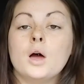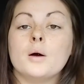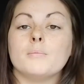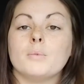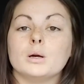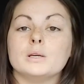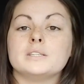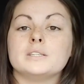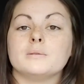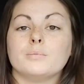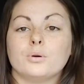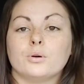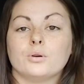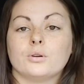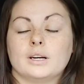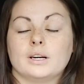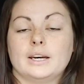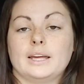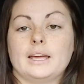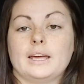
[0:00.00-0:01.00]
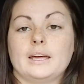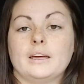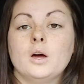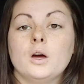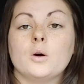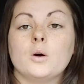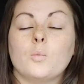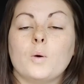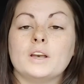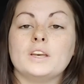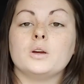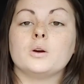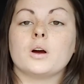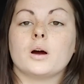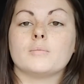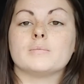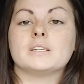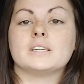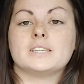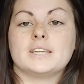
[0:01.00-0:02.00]
Most importantly, when you
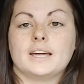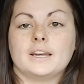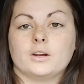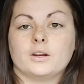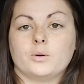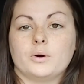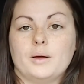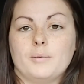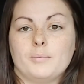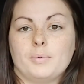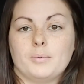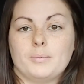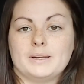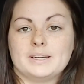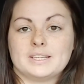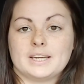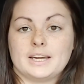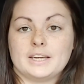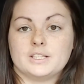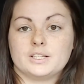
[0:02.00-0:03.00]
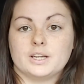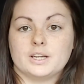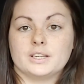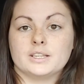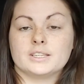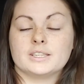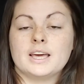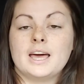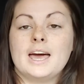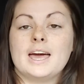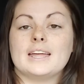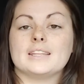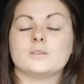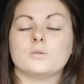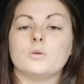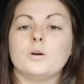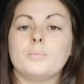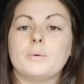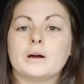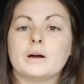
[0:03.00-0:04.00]
come to technical implementations, it's
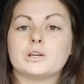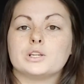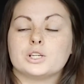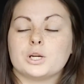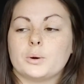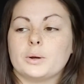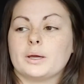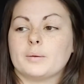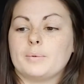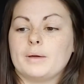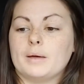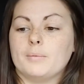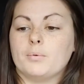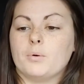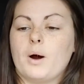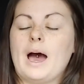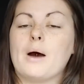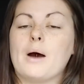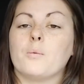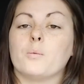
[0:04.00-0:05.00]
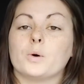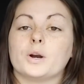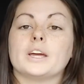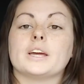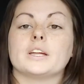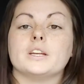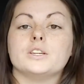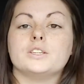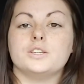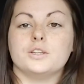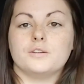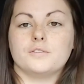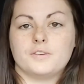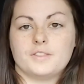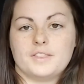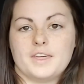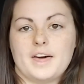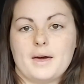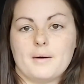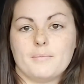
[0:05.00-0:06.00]
all about showing people what it can do
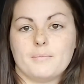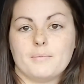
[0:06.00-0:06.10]
for them.